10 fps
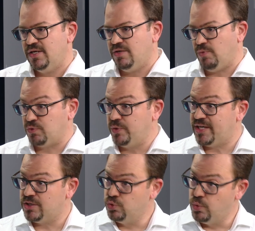what we
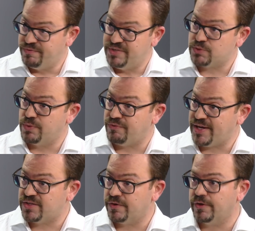can do with this
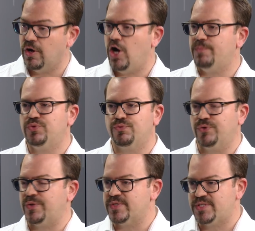reflector up to
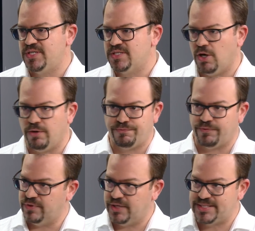frequencies
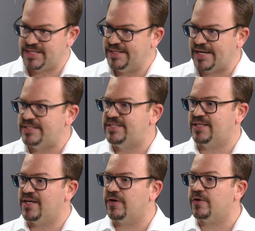of, let's say, ninety
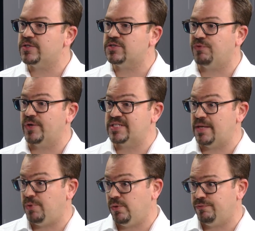gigahertz, for
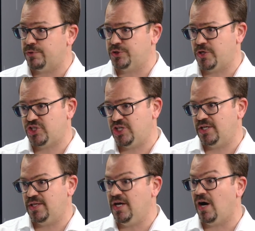example, for
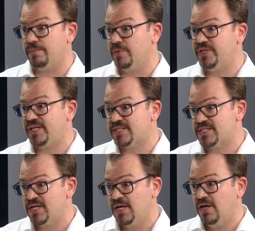touching the
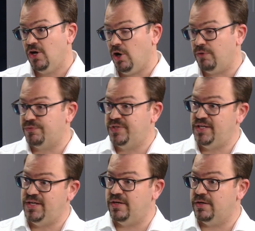harmonics of
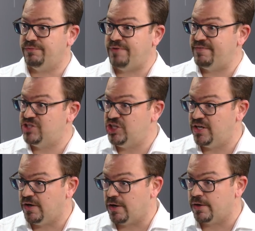the uh, five G
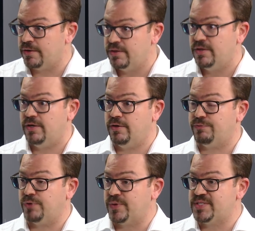N R uh,
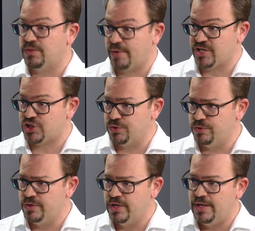frequency range
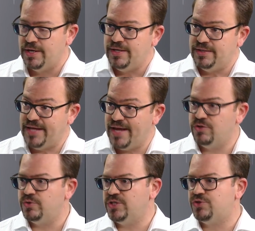two,
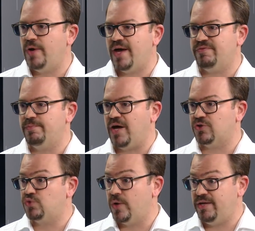then you need to have
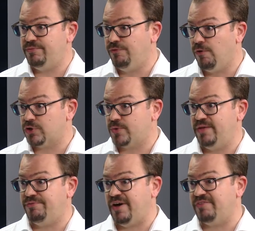about twenty-four,
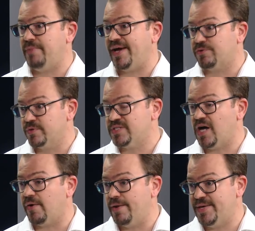twenty-five microns R M